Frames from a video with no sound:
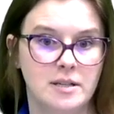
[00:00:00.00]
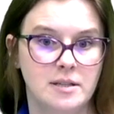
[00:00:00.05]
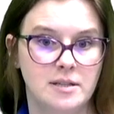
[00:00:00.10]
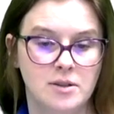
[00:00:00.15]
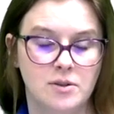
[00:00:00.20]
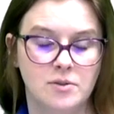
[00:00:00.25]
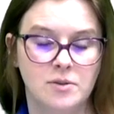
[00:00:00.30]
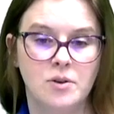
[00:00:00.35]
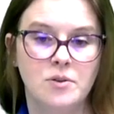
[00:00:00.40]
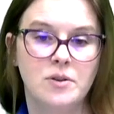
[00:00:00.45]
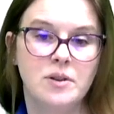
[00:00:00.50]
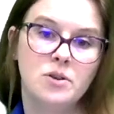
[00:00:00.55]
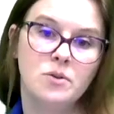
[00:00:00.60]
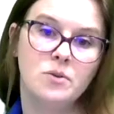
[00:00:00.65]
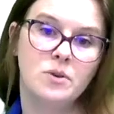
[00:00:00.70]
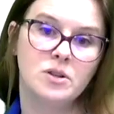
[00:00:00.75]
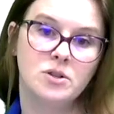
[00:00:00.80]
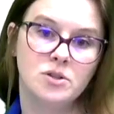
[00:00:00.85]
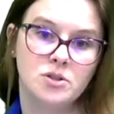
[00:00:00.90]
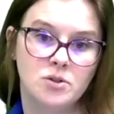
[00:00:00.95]
So know that you
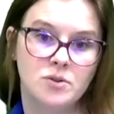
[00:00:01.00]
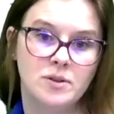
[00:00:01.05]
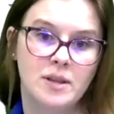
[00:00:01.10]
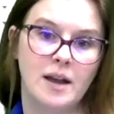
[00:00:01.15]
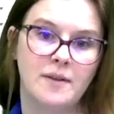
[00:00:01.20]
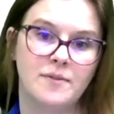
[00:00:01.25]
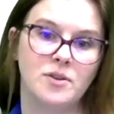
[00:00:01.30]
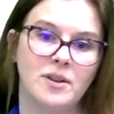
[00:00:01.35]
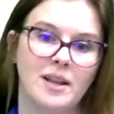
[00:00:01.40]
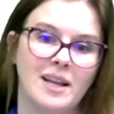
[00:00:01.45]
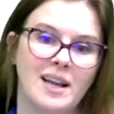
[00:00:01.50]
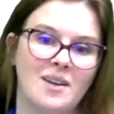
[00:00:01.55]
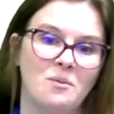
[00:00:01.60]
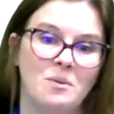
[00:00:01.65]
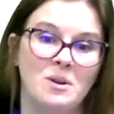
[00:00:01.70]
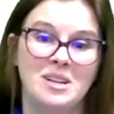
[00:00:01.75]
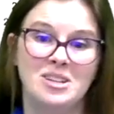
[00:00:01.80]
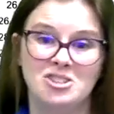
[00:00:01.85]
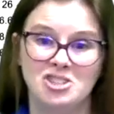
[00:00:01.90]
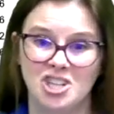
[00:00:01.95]
can do that. If you're like, I
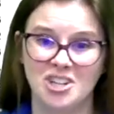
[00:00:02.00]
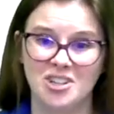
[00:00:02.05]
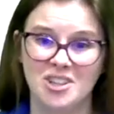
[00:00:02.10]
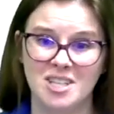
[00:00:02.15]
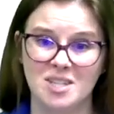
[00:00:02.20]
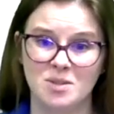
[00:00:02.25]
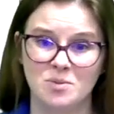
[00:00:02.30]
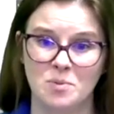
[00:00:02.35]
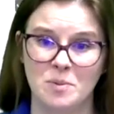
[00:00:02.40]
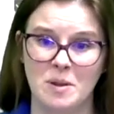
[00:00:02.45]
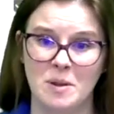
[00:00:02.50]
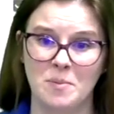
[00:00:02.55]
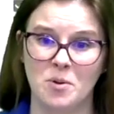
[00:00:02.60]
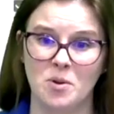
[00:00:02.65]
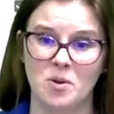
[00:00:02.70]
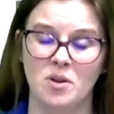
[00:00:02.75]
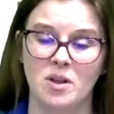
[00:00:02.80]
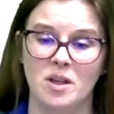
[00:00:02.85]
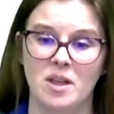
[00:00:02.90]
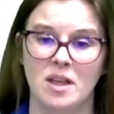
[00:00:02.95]
want to share this with
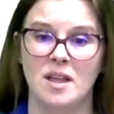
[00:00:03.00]
people,